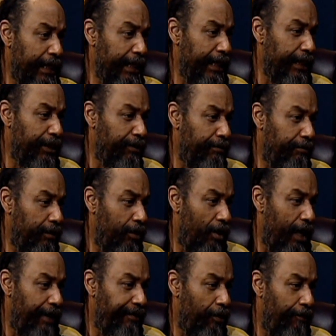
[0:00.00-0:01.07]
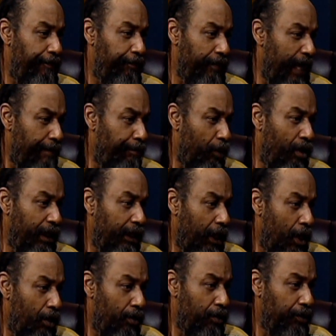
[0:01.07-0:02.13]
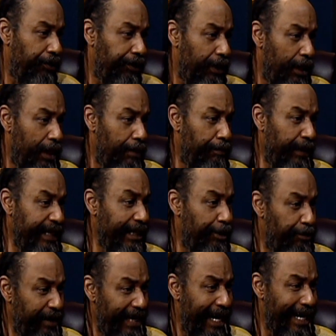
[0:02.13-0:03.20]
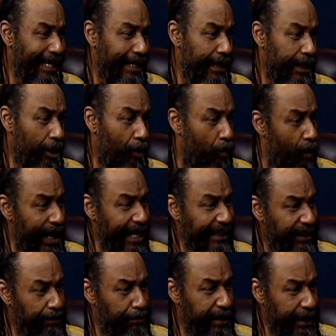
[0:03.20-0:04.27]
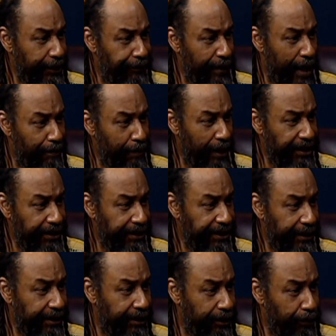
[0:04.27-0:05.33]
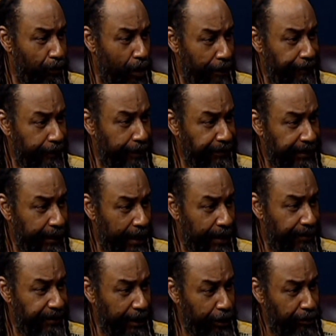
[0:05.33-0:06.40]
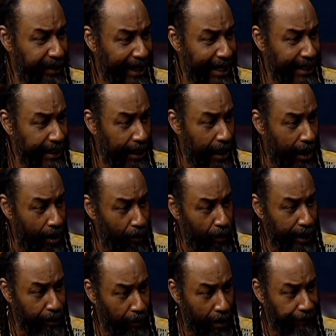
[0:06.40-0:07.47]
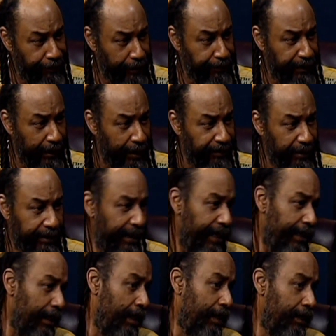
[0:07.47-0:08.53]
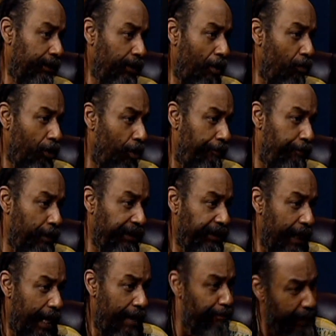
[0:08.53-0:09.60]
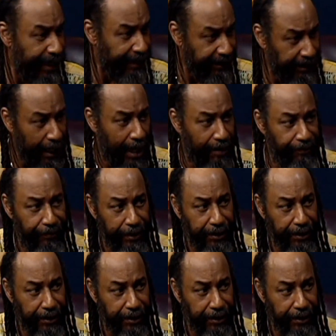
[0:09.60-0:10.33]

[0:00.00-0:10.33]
He didn't, have no flamboyant clothes. But he created ways and means for our brothers and sisters to work for themselves and create a way to work for themselves. He said, don't look for a job, make a job for